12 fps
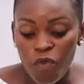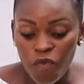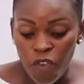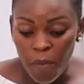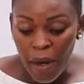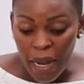move
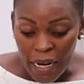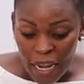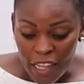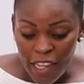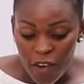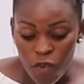from
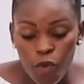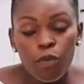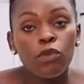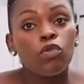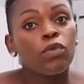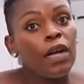another
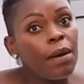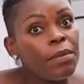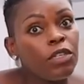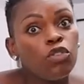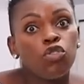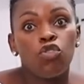room to come
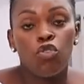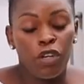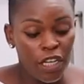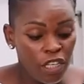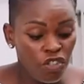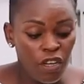into your
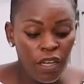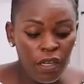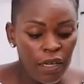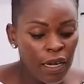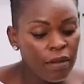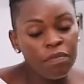kitchen
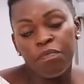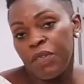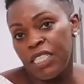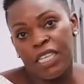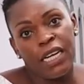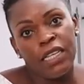and
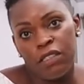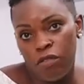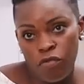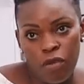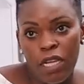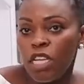basically
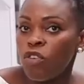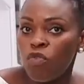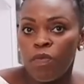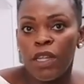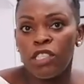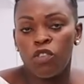to any
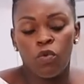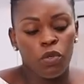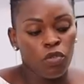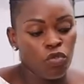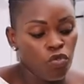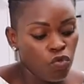room that you
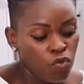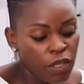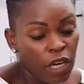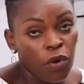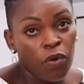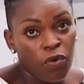want to
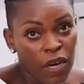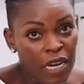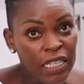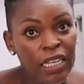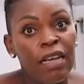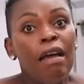
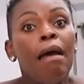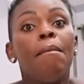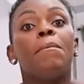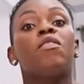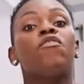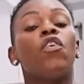decorate
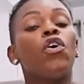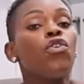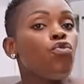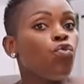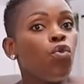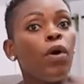before
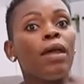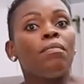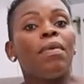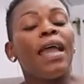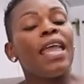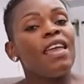you go
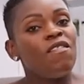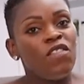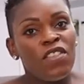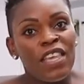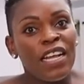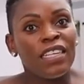and buy
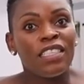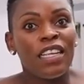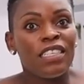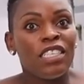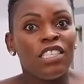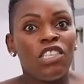everything else
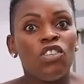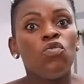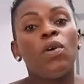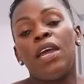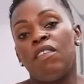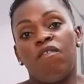that is
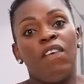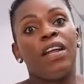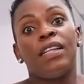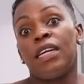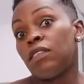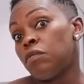new and
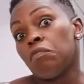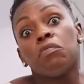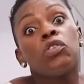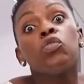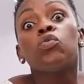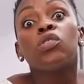find that
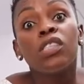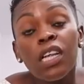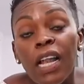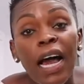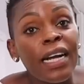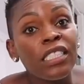you
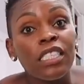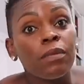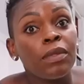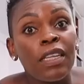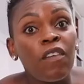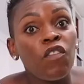still had
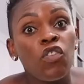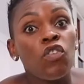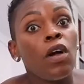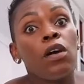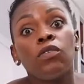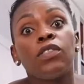some stuff in
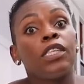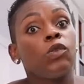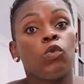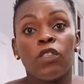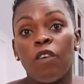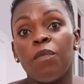your house
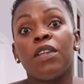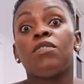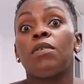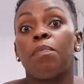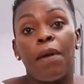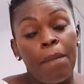that could have been
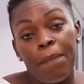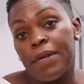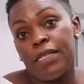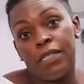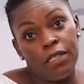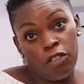
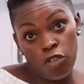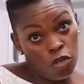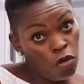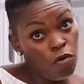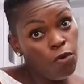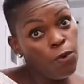repurposed, you
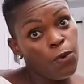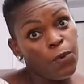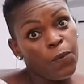know?